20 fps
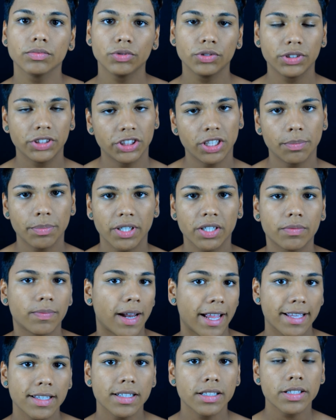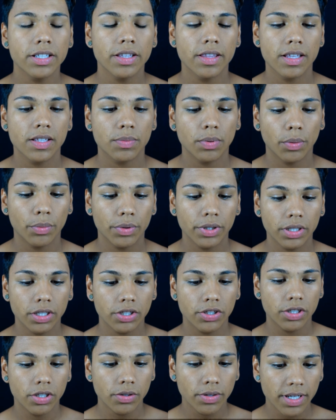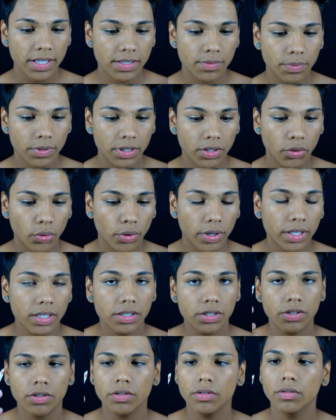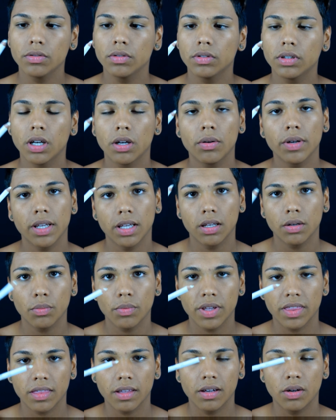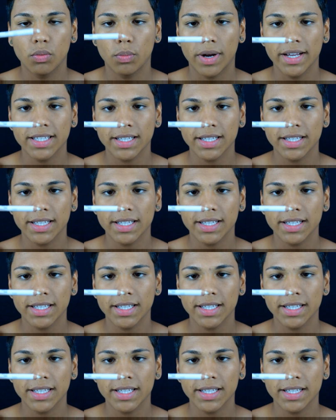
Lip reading: jumping right into this, what we're going to do is we're going to go in with a white